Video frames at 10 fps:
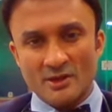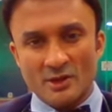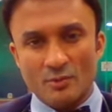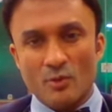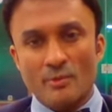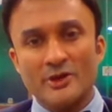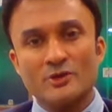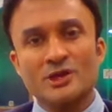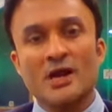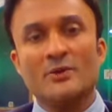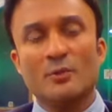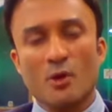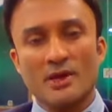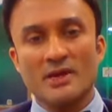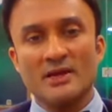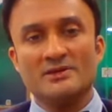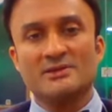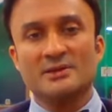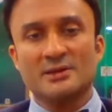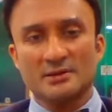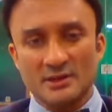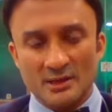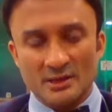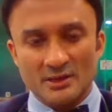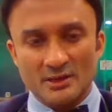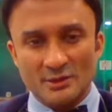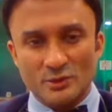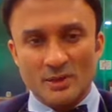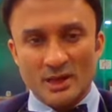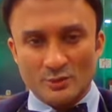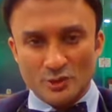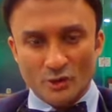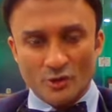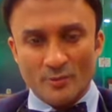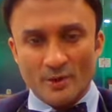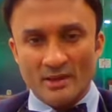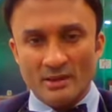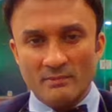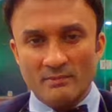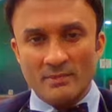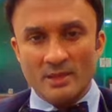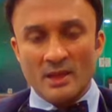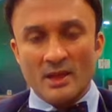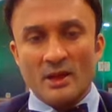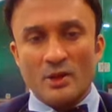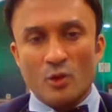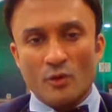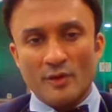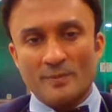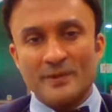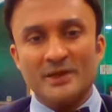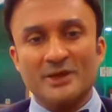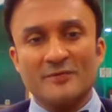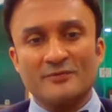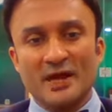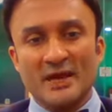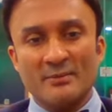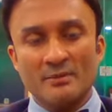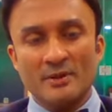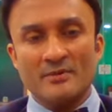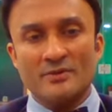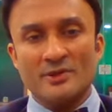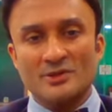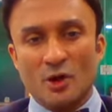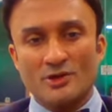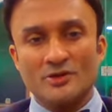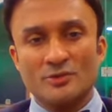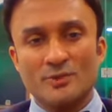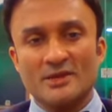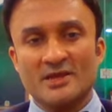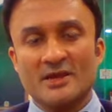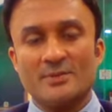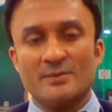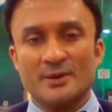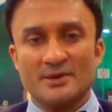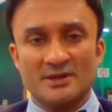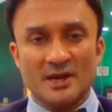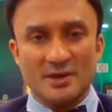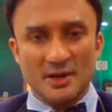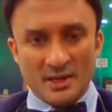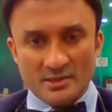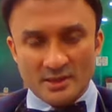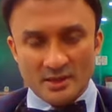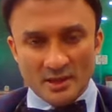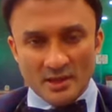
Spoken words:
The moment you start walking, you become short of breath. Over a period of time, the shortness of breath can be present at rest.